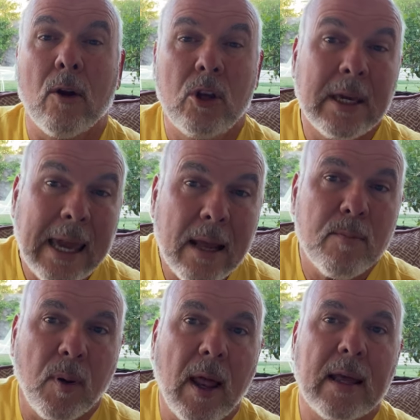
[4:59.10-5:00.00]
you can
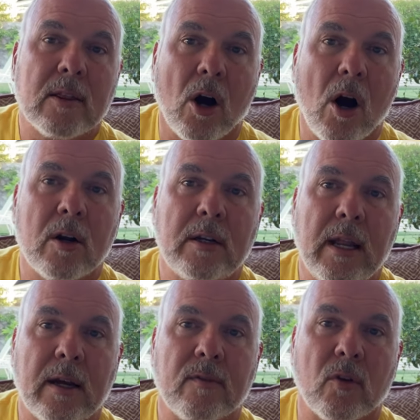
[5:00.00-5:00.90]
plant the
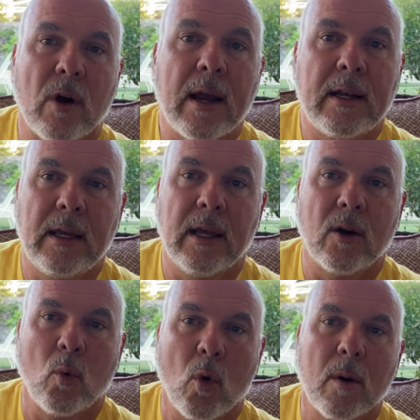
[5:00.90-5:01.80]
hardneck variety in
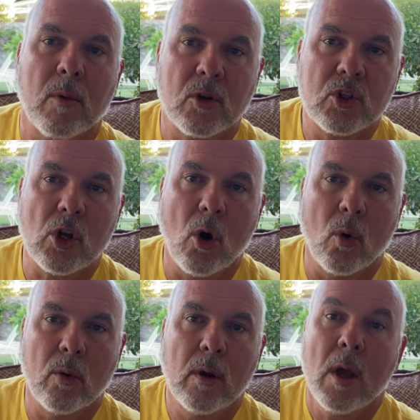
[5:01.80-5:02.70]
a warmer
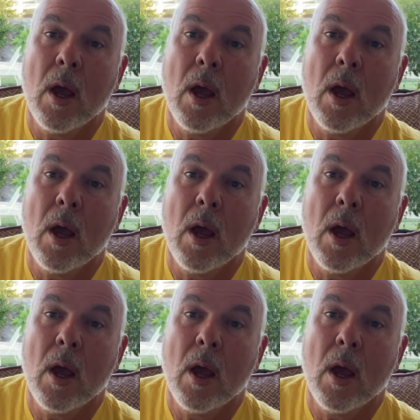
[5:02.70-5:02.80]
zone,